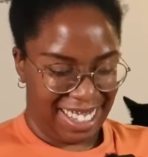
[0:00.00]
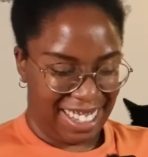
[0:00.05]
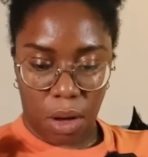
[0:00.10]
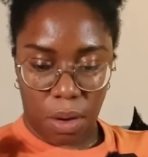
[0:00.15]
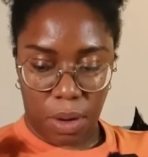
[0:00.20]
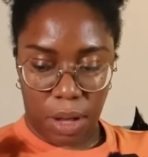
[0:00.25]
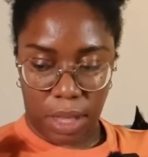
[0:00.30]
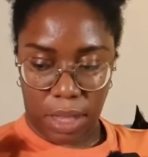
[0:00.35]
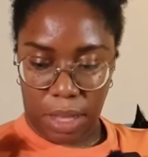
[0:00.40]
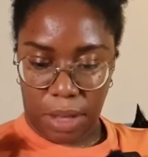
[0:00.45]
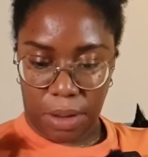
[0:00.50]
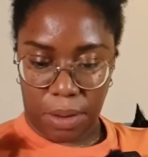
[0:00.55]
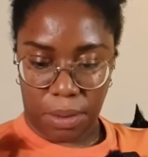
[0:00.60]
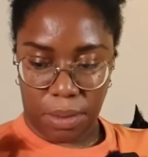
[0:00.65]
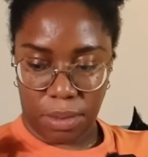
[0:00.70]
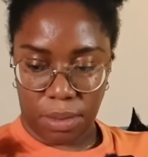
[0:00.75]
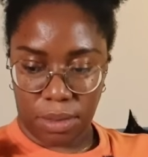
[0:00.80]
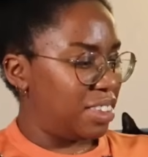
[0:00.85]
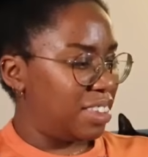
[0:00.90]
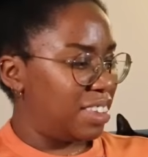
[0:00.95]
Oh,
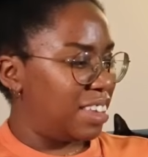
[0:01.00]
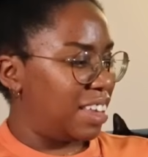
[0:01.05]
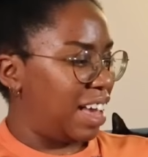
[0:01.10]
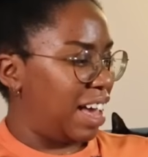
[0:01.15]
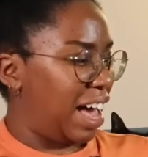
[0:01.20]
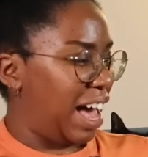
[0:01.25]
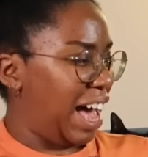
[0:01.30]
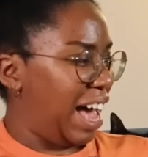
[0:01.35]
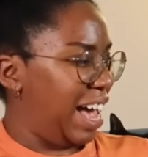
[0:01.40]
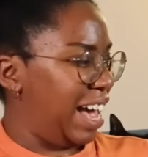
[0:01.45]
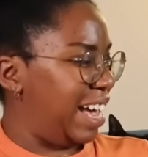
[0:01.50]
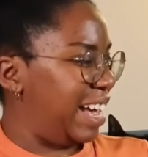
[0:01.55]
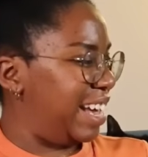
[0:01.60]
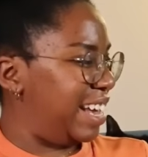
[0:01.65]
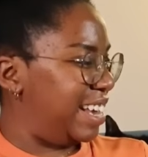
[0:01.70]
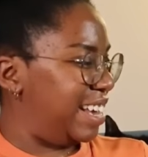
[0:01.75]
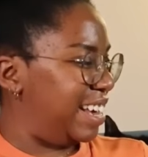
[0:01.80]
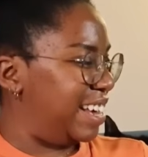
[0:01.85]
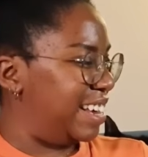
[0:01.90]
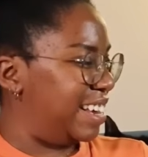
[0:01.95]
hello.
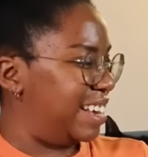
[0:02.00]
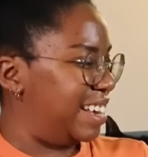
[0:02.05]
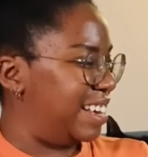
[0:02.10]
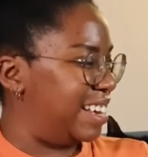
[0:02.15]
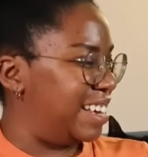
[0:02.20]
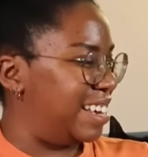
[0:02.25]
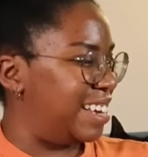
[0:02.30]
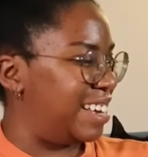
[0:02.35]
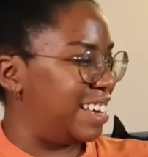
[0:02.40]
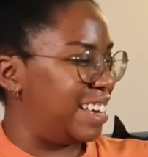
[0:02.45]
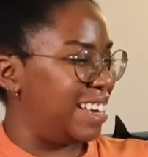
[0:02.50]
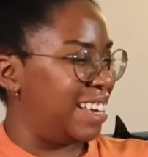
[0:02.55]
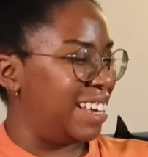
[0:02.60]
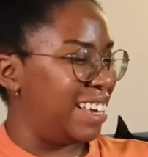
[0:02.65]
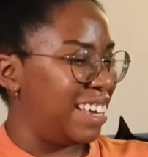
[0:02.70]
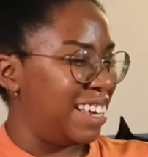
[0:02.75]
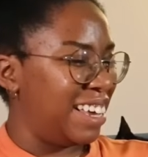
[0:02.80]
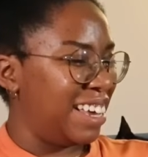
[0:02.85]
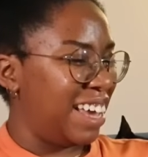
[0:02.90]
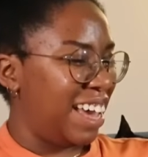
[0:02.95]
Hi.
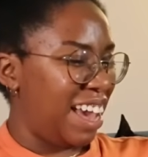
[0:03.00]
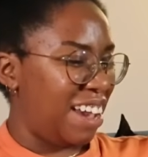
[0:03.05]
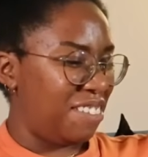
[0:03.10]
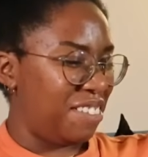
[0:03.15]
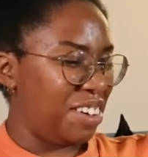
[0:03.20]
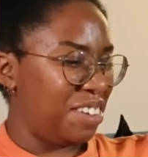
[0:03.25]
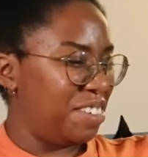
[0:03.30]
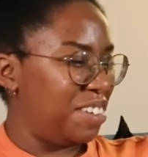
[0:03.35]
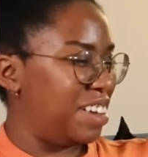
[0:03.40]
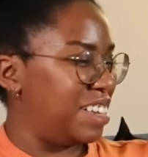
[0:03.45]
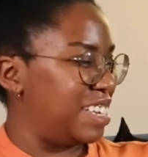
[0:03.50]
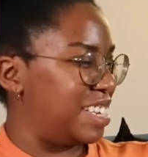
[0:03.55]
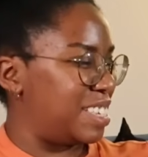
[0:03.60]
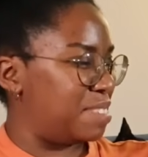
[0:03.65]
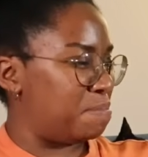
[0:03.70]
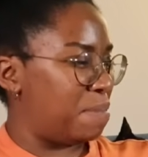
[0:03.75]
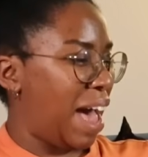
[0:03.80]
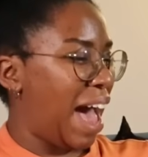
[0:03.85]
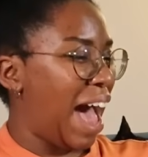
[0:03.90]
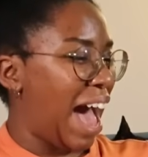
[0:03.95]
Everyone is
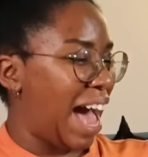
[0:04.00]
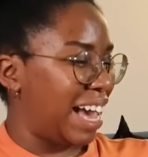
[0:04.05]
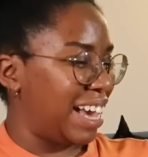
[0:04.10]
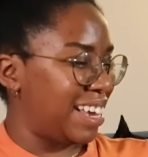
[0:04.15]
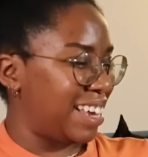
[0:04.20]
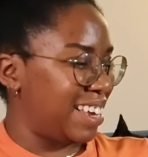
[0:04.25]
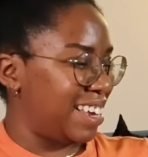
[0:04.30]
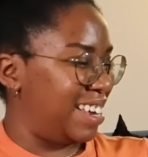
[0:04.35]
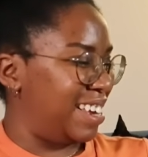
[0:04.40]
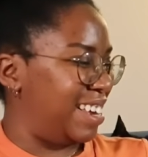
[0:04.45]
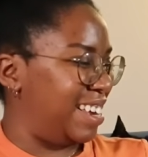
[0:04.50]
back.